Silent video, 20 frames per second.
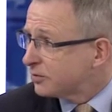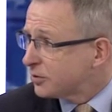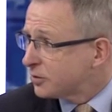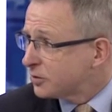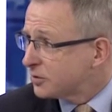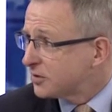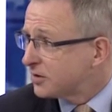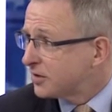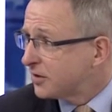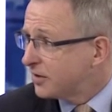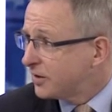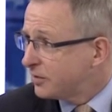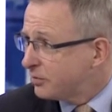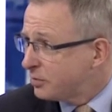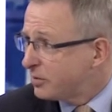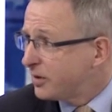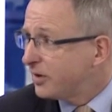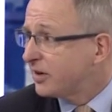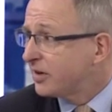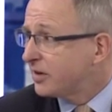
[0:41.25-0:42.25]
of course, to the
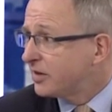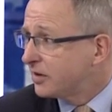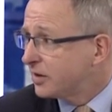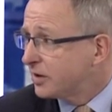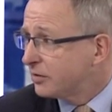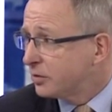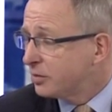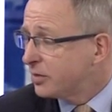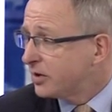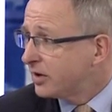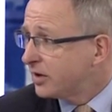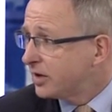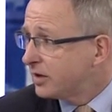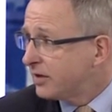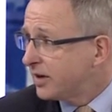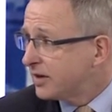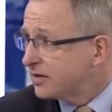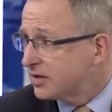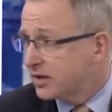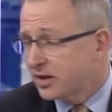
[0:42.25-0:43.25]
livability
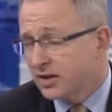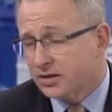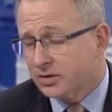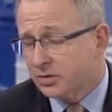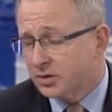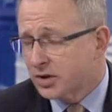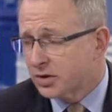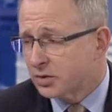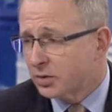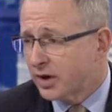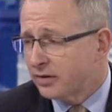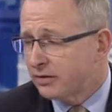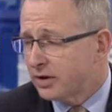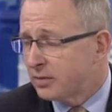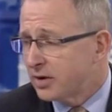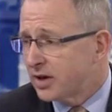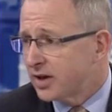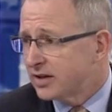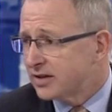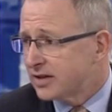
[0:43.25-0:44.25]
of our cities, which is one of
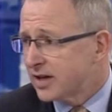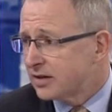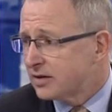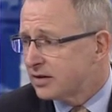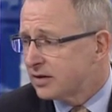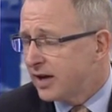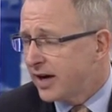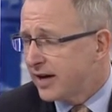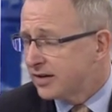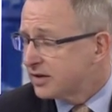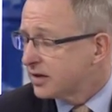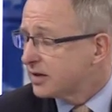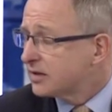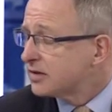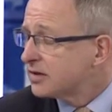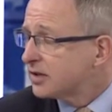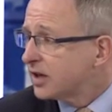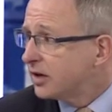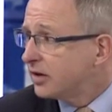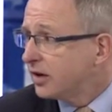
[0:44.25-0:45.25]
our biggest
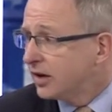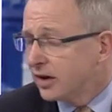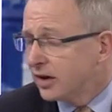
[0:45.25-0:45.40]
assets. So,